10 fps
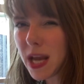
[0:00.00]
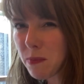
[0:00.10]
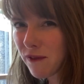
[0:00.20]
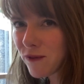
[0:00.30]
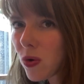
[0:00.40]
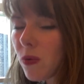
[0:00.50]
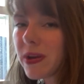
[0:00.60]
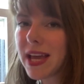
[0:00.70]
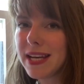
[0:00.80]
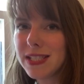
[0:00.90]
Now before
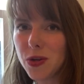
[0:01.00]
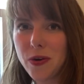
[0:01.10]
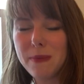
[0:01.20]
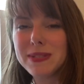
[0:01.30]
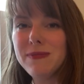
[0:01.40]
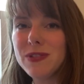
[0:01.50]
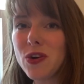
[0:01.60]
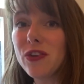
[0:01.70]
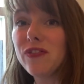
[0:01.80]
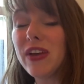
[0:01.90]
we get into crime scene
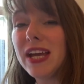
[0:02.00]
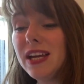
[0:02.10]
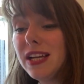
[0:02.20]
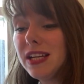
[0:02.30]
photography,